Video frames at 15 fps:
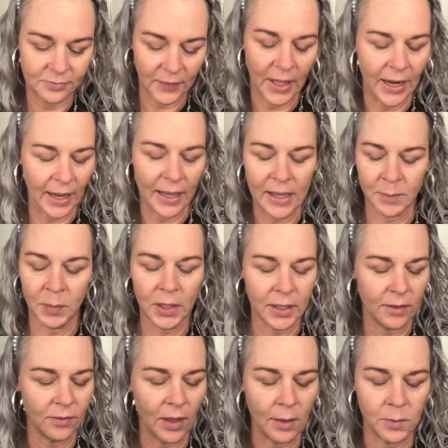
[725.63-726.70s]
And I can't
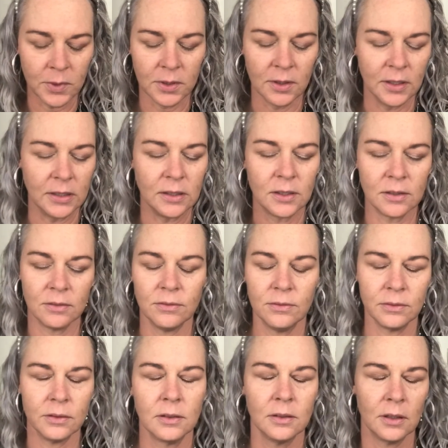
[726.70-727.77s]
believe that one,
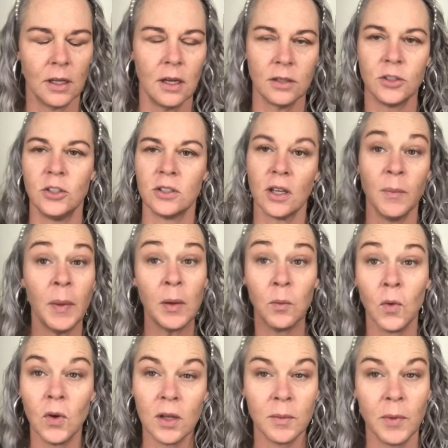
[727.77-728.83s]
she's going to be
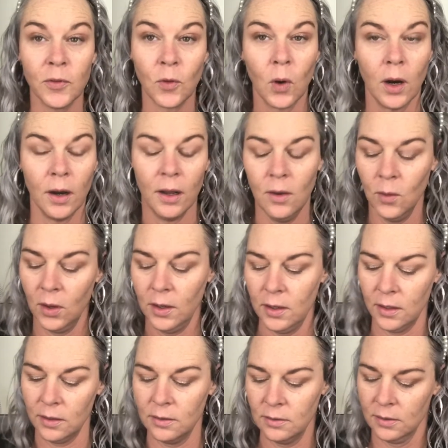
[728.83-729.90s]
1 before I know it,
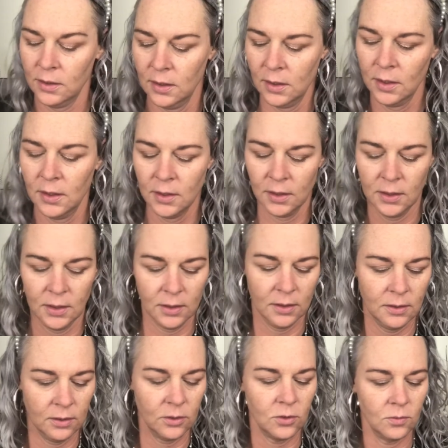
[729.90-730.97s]
and
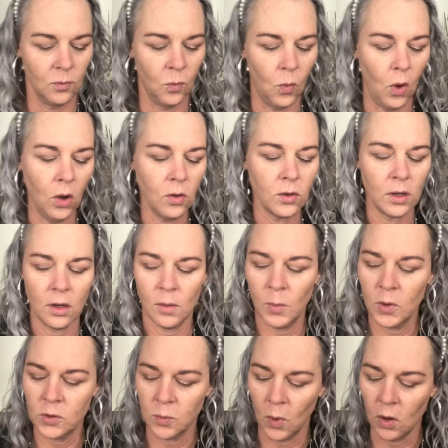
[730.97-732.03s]

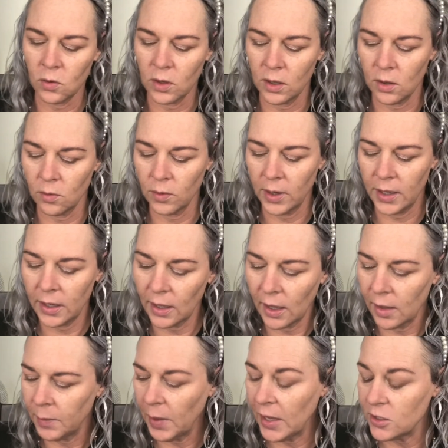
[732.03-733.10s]
almost walking already. I
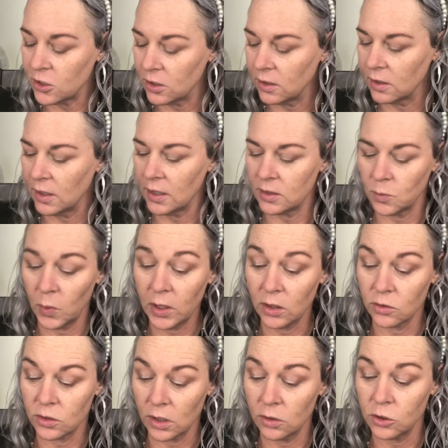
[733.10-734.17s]
imagine in the next week or
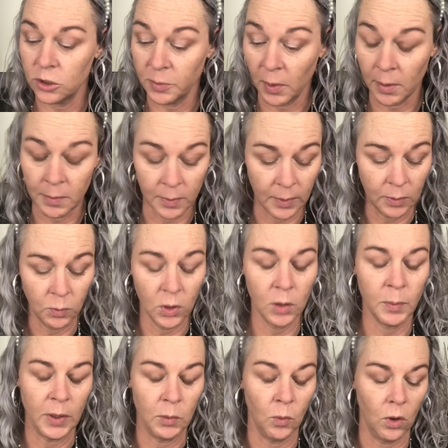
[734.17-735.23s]
so she probably will
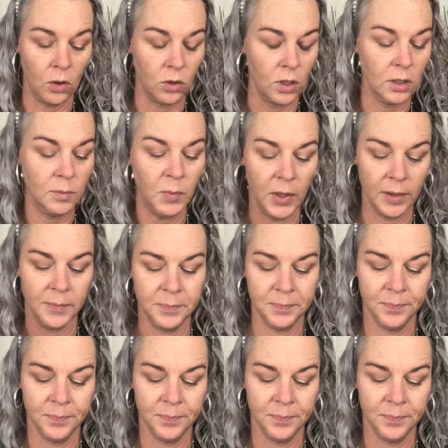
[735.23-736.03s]
be walking, but